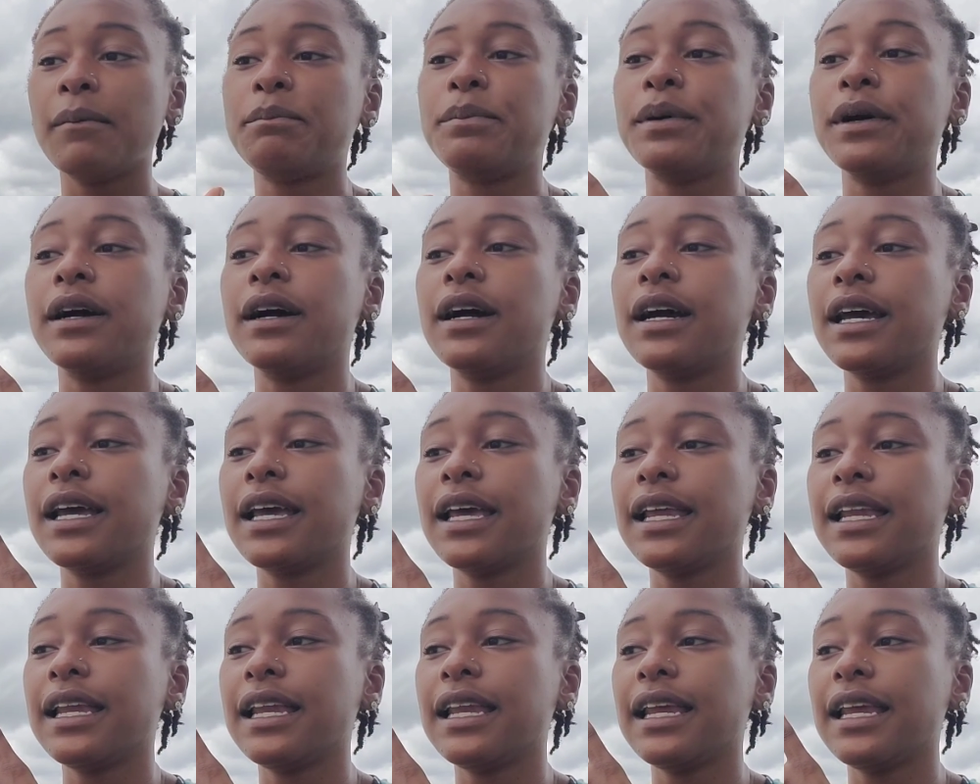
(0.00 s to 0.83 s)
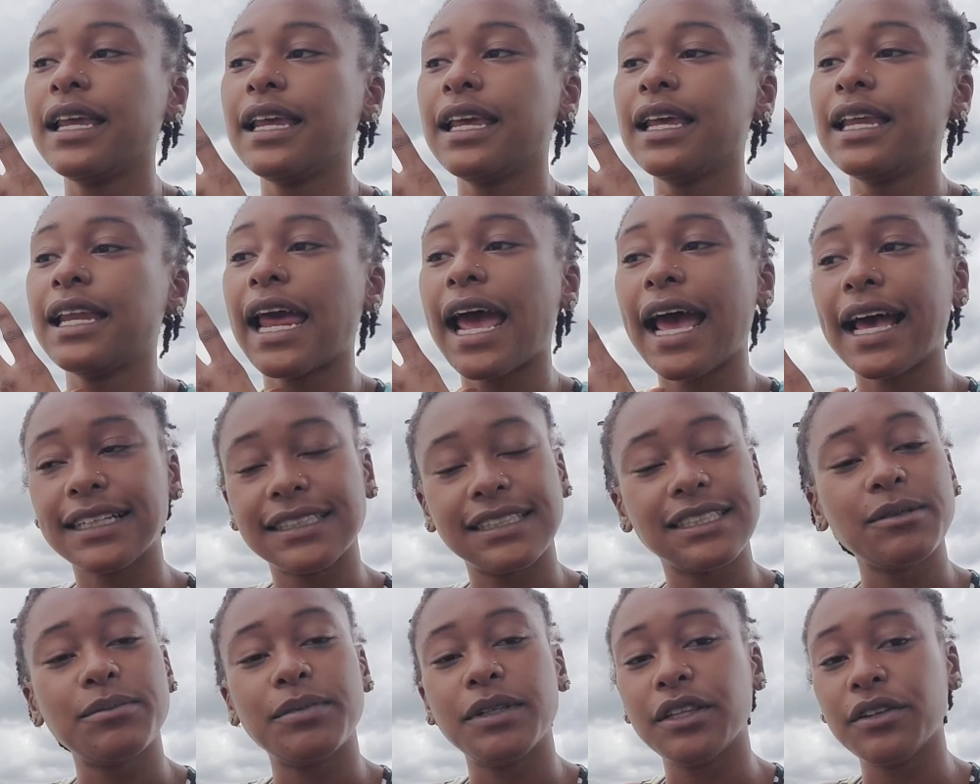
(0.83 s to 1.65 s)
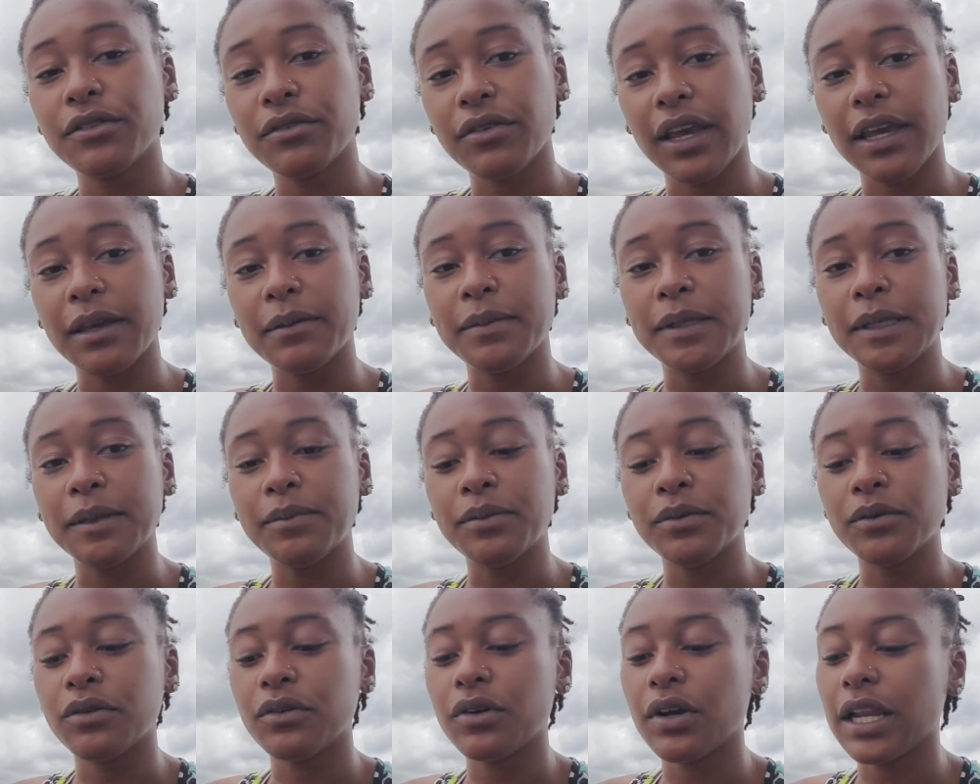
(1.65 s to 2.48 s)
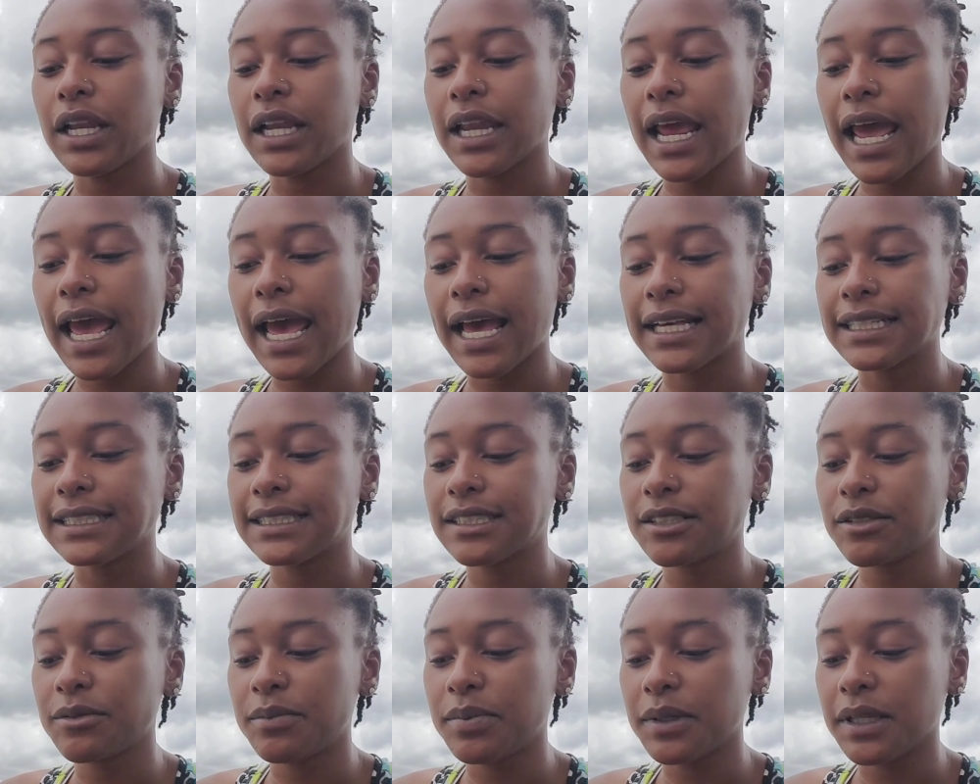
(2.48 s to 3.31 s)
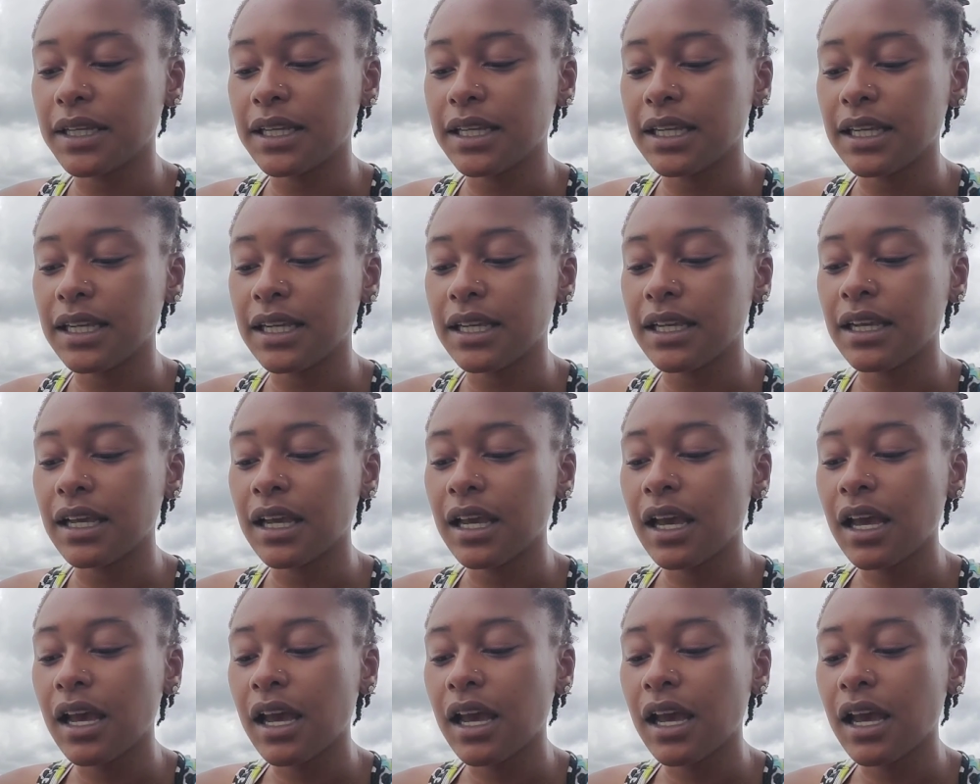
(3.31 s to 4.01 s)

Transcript: but it has to be the right people, and it has to be